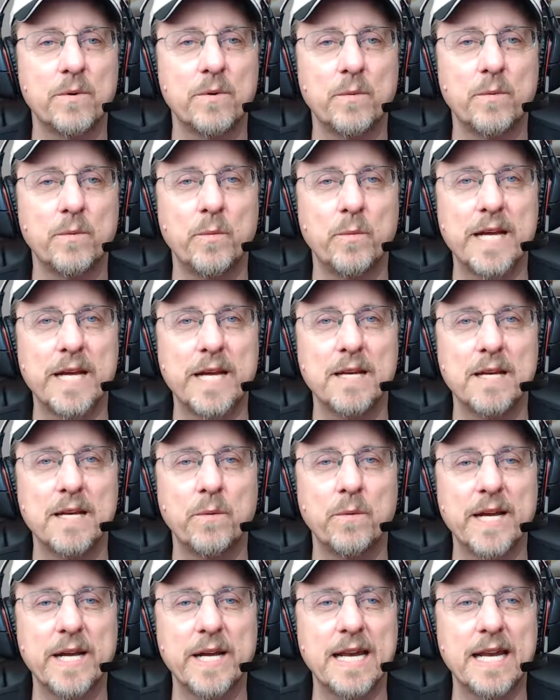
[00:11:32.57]
we
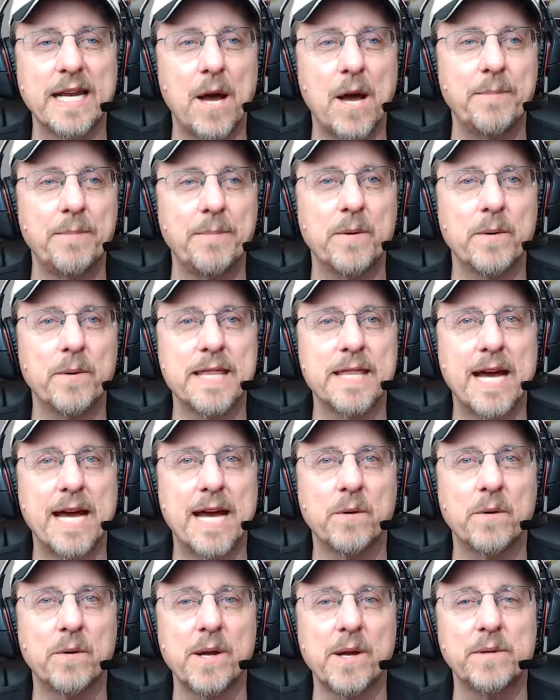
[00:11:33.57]
can help you with
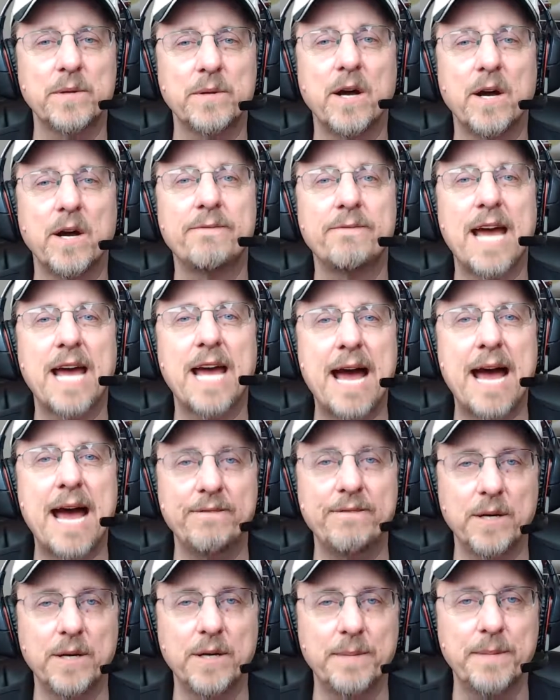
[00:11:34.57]
that, and we would love to
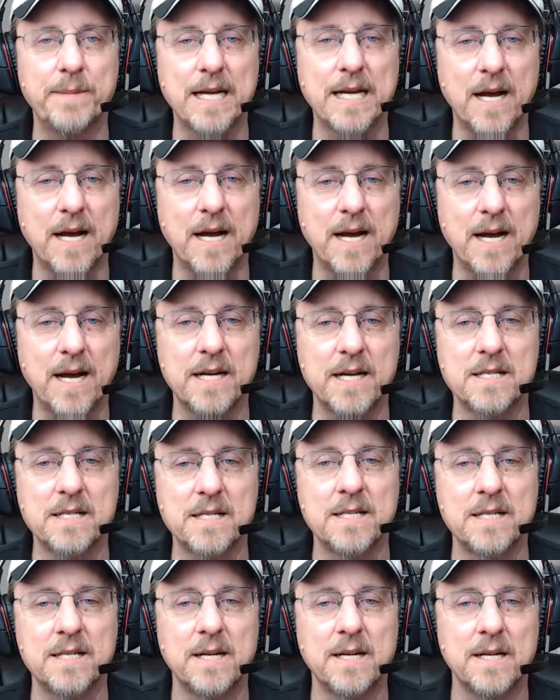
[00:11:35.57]
have you
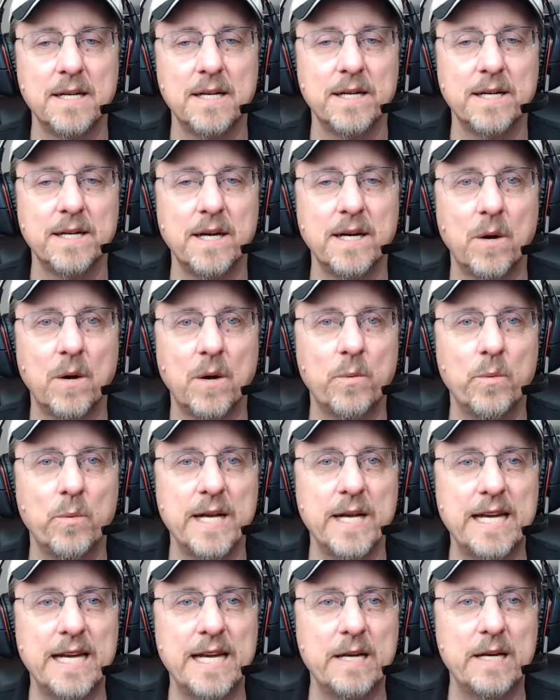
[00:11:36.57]
because
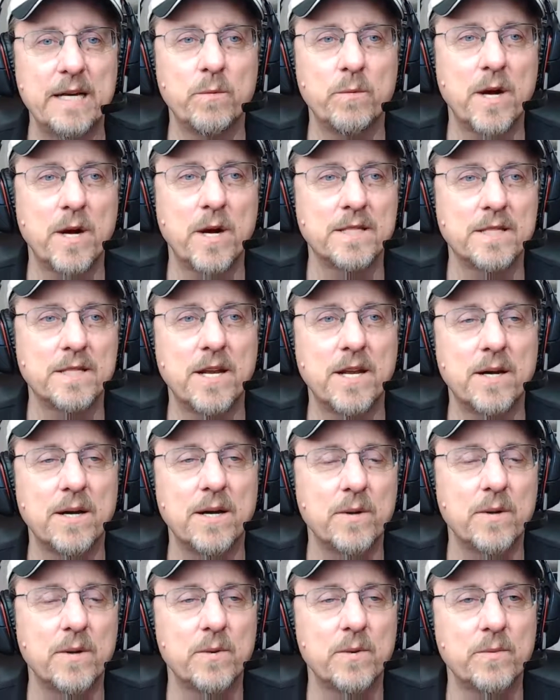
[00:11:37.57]
we want
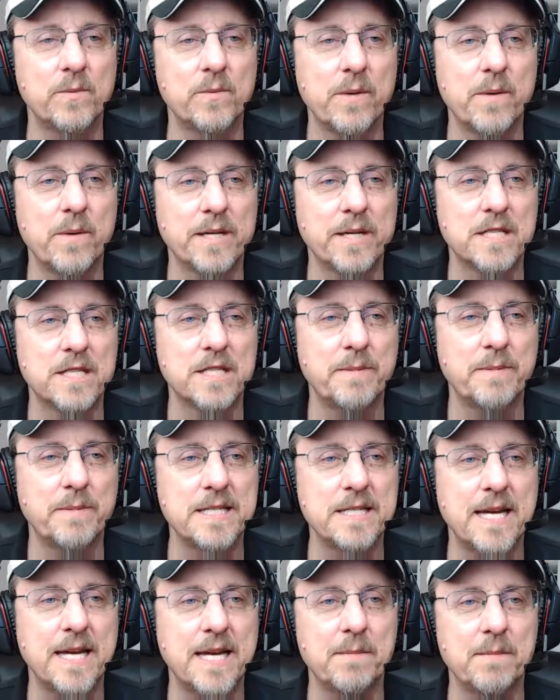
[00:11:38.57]
to
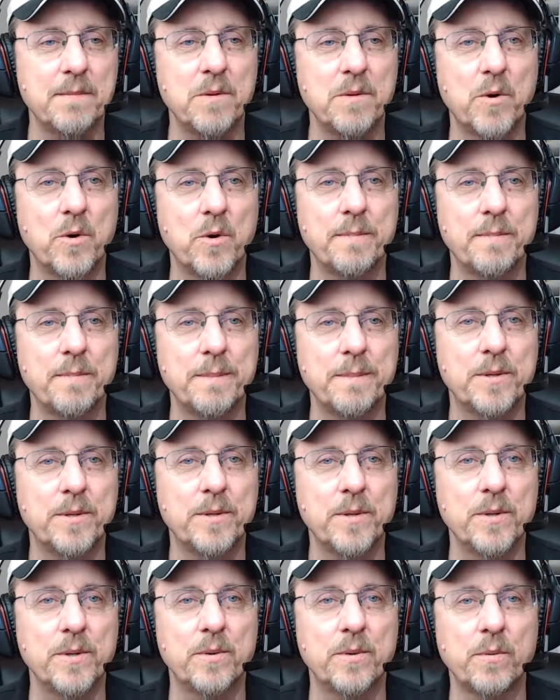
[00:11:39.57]
spend time with more people
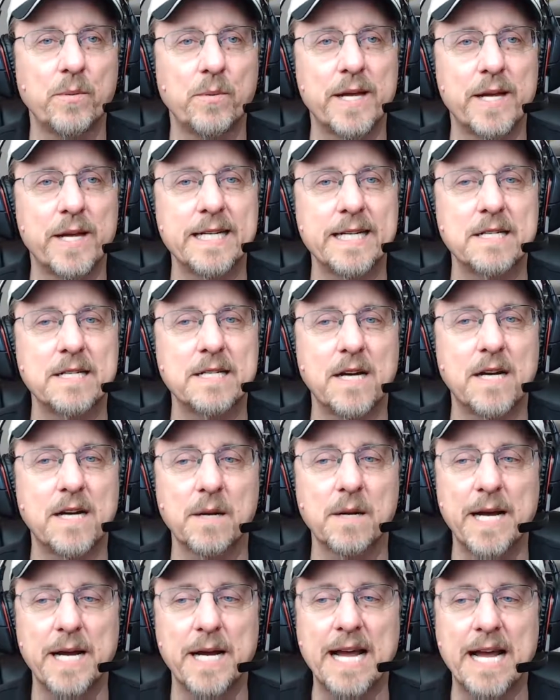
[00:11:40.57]
who are wanting to
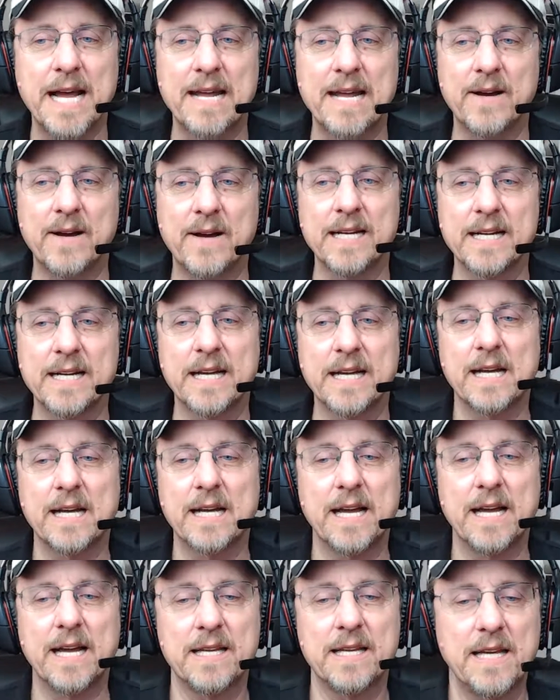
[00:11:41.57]
talk about Cadillac
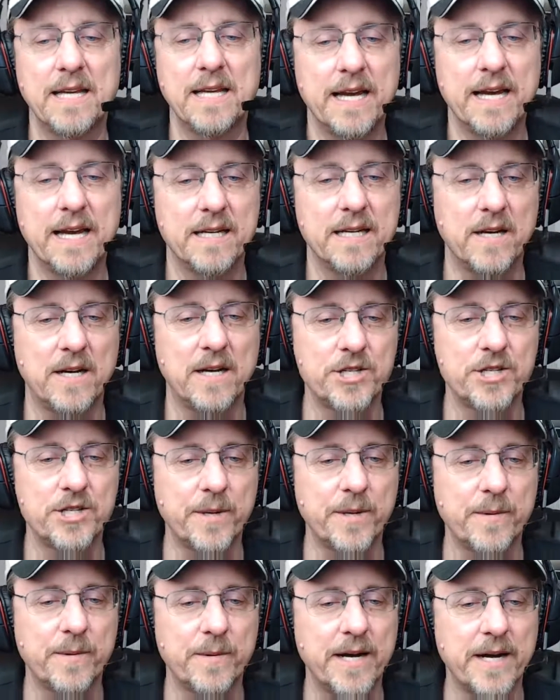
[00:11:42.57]
and
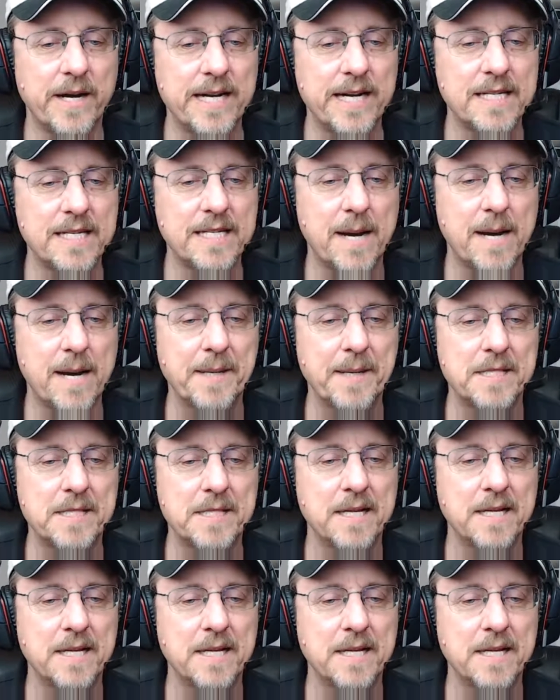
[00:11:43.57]
luxury related topics.